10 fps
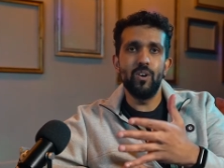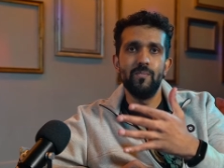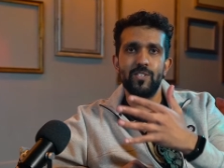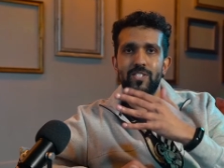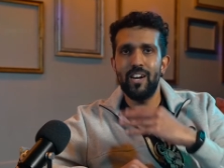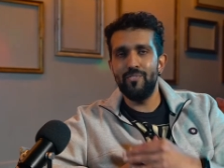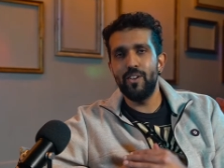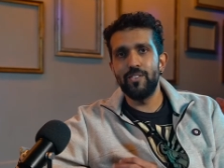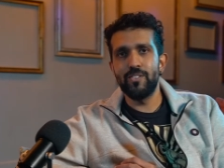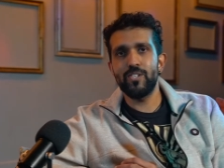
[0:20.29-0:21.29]
over to South
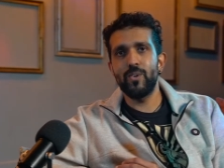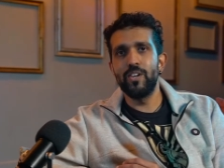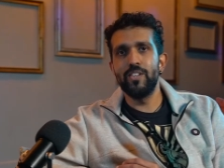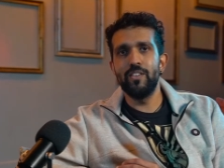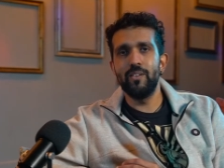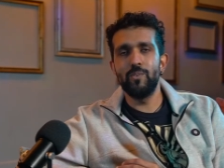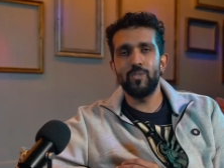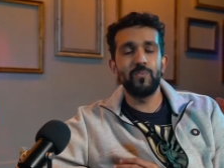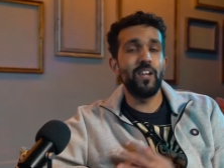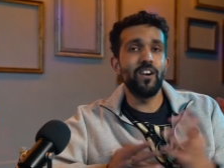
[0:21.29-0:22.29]
London to Croydon, which
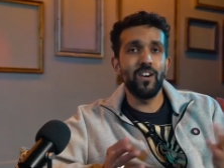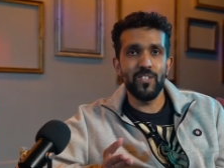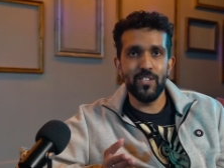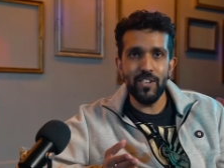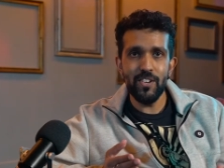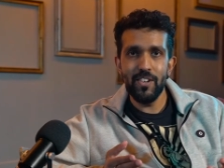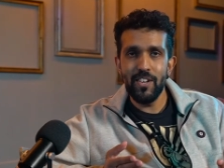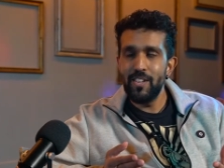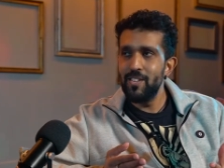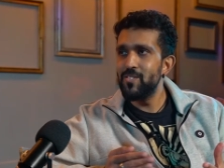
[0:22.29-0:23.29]
was yeah. really hard to do. Yeah.